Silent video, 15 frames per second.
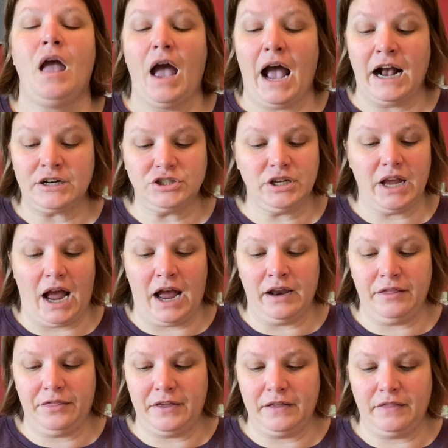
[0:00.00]
actually, I
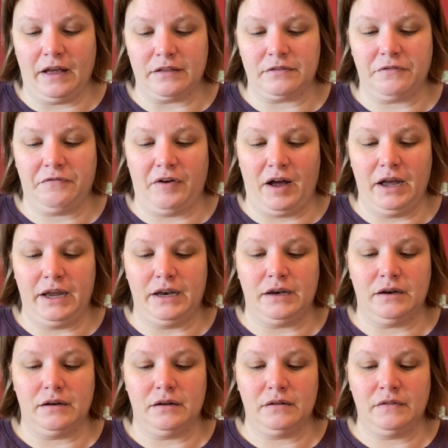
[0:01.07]
think that's
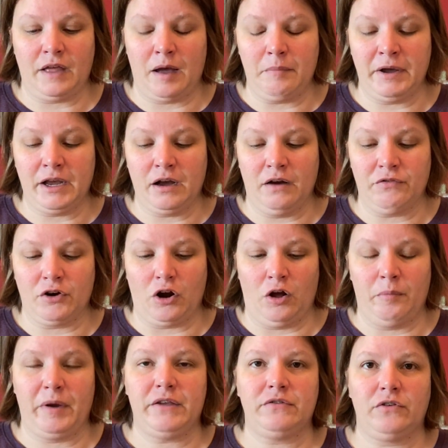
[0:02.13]
fine. That might cover all
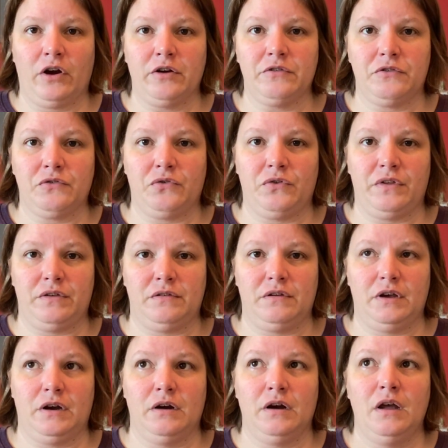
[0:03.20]
my starts for this
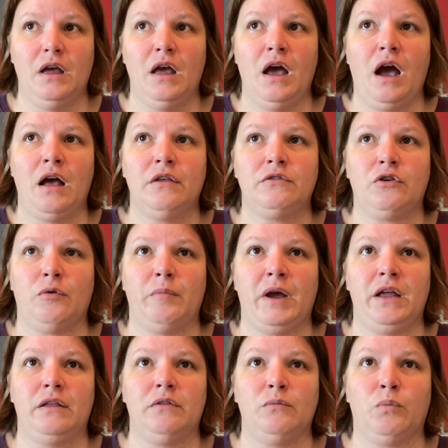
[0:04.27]
year. So
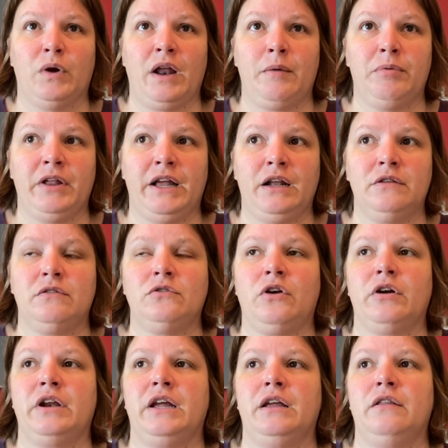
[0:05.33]
what I plan on
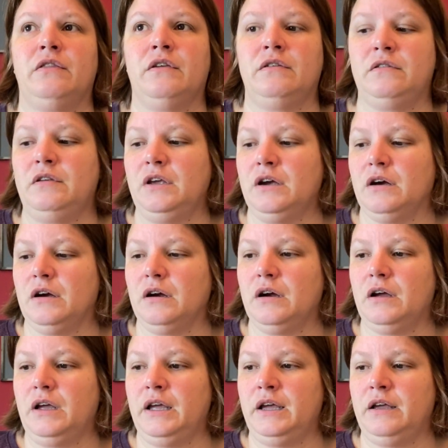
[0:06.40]
starting this
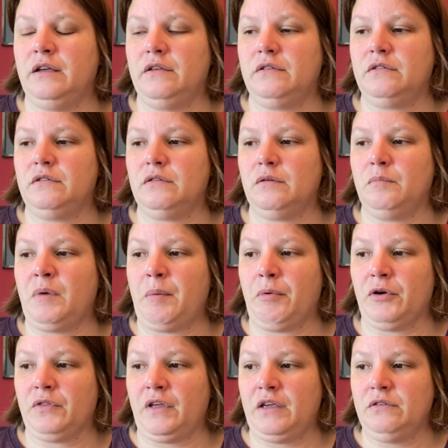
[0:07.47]
year is my
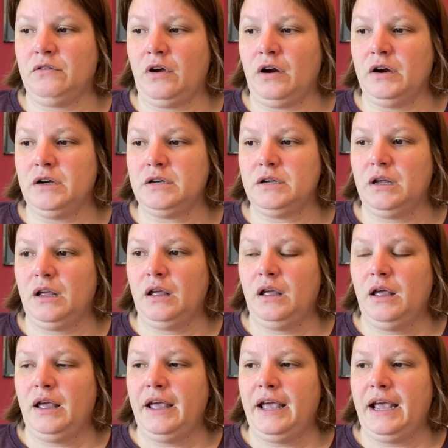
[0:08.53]
birthday start
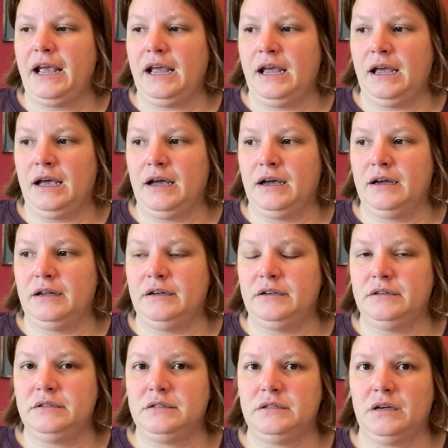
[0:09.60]

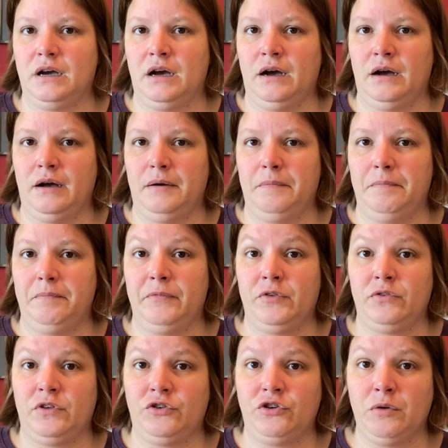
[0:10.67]
and
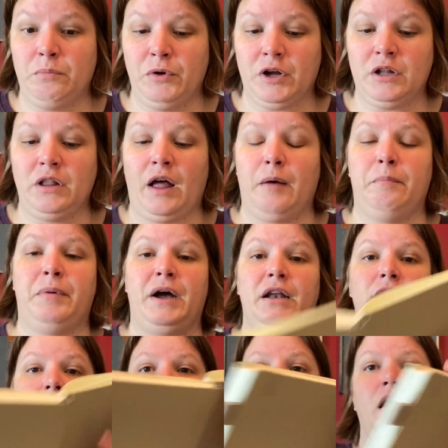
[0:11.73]
stitching book club, but